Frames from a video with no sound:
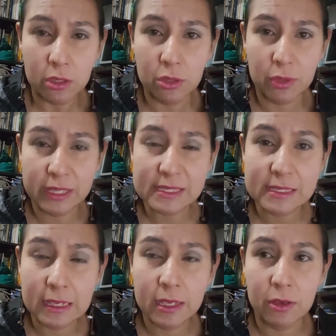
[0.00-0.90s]
you can
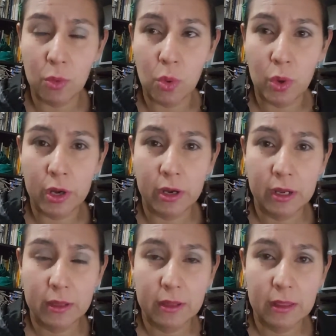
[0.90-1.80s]
see, or
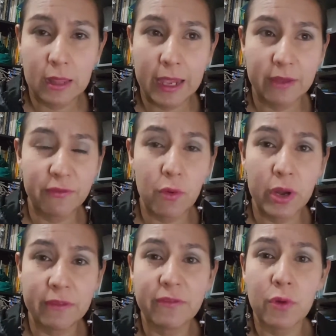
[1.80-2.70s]
like
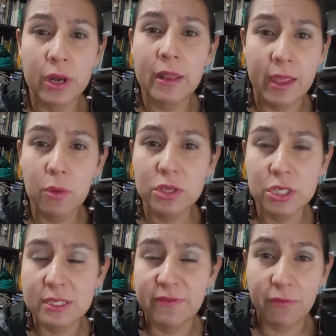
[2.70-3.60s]
for in foreign
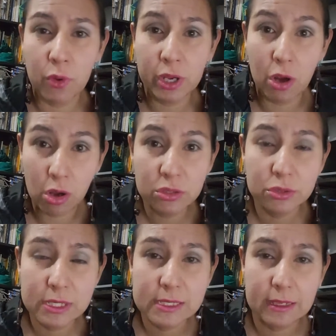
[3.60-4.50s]
languages in foreign
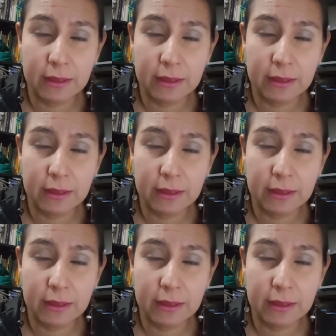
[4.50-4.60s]
countries,